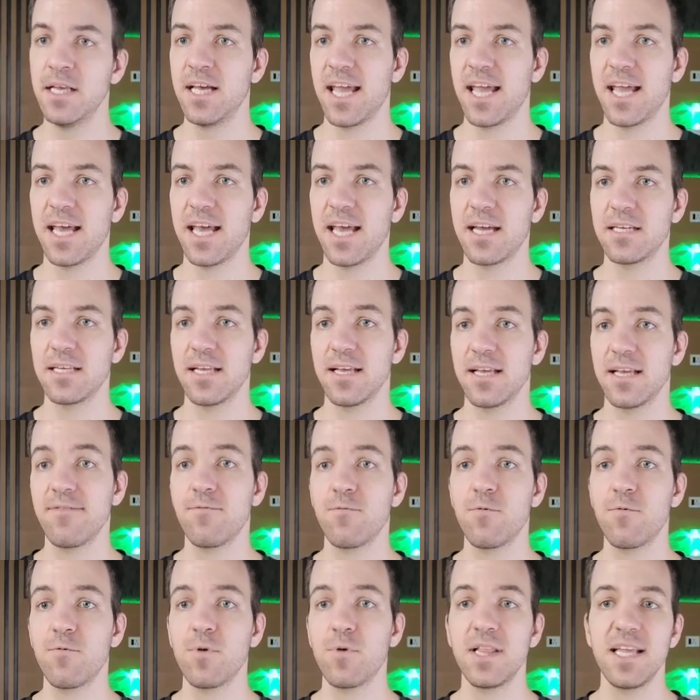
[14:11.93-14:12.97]
And if
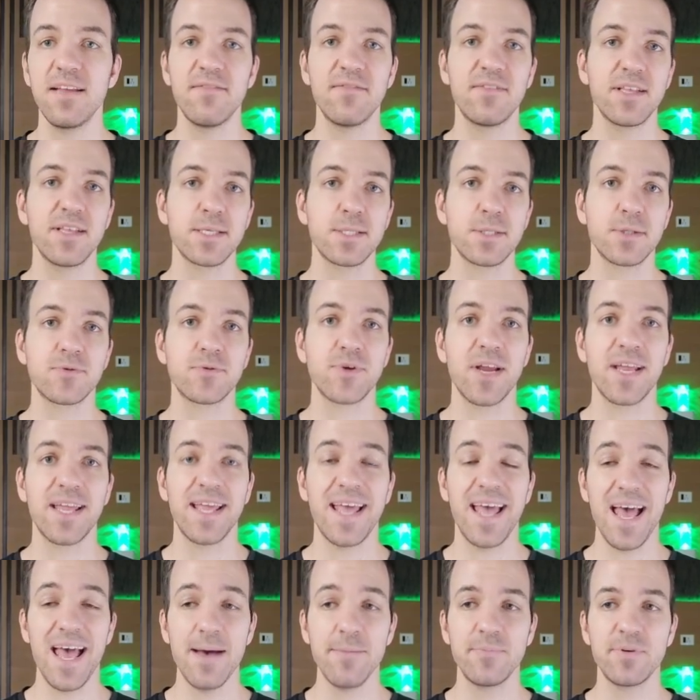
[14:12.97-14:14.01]
we leave this array
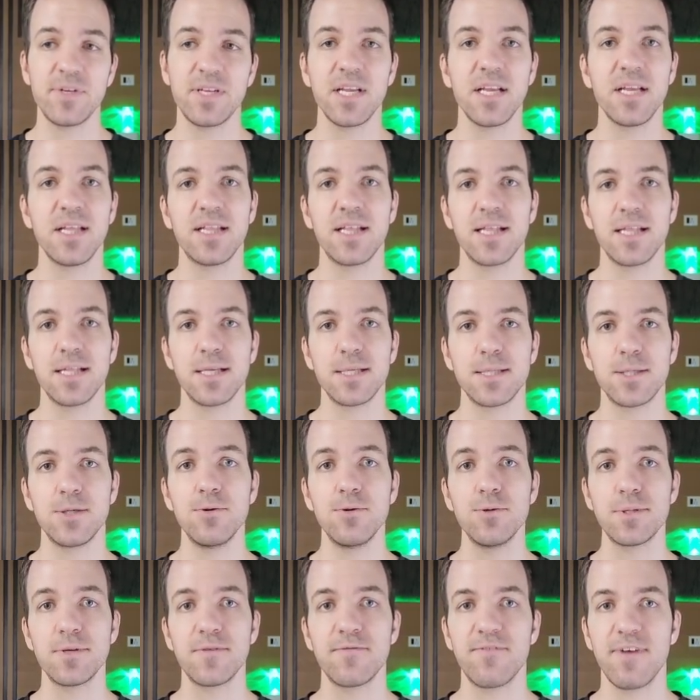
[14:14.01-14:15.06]
empty, then this
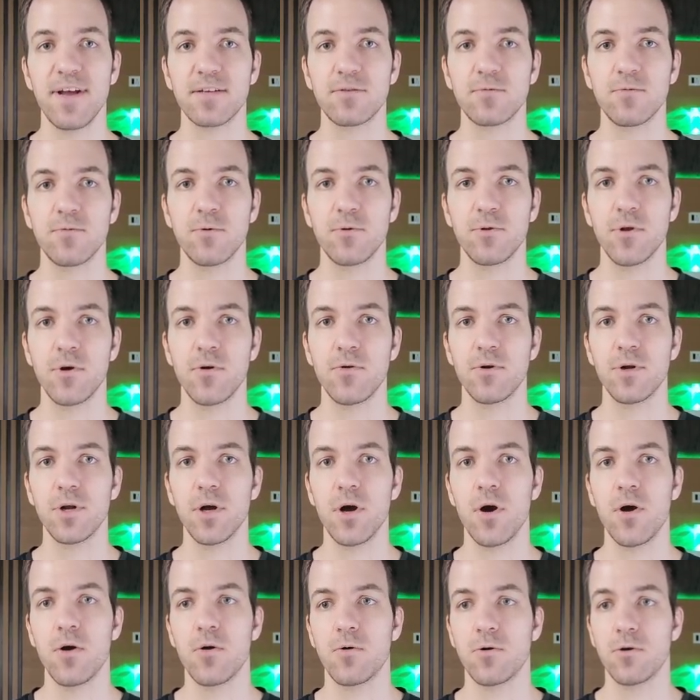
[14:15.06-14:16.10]
use effect will load
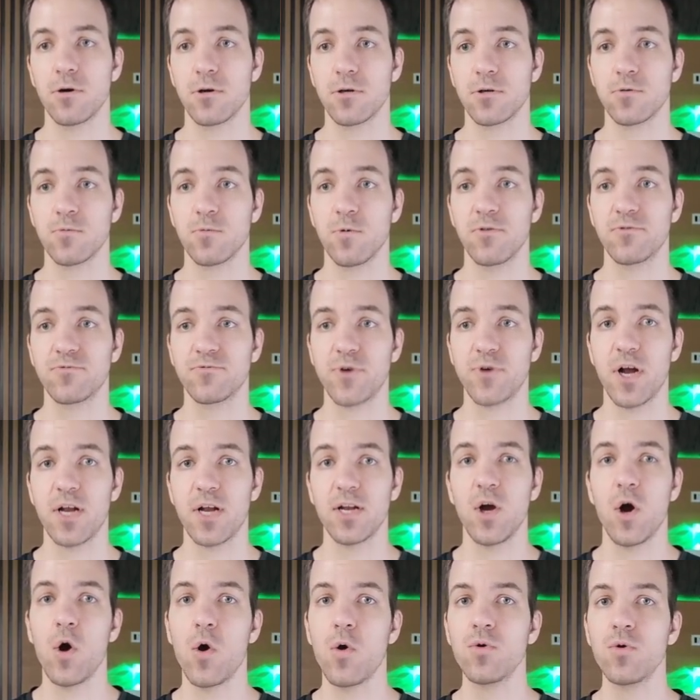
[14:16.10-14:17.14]
or will
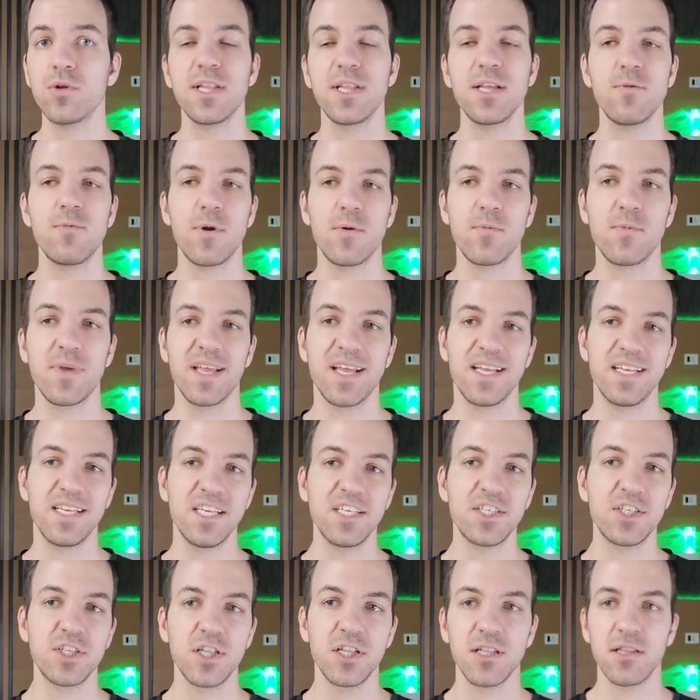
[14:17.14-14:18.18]
run only when we
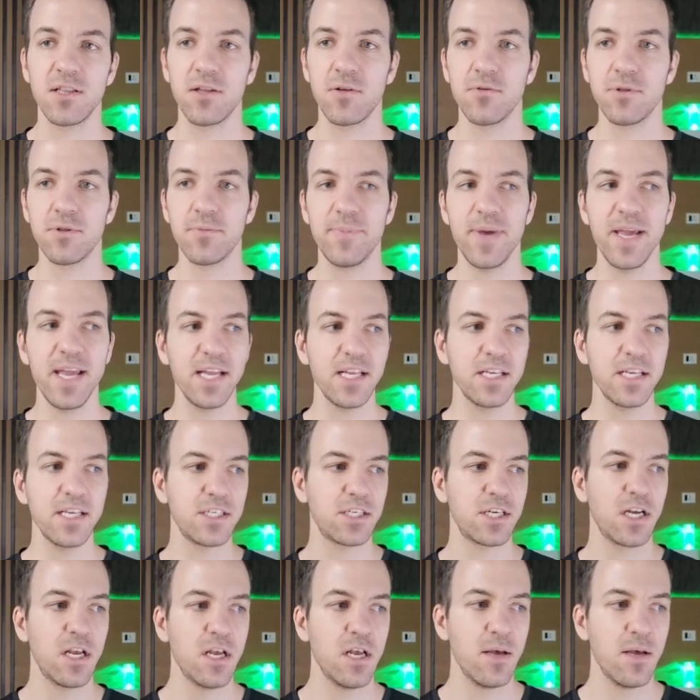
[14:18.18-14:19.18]
initially load the page.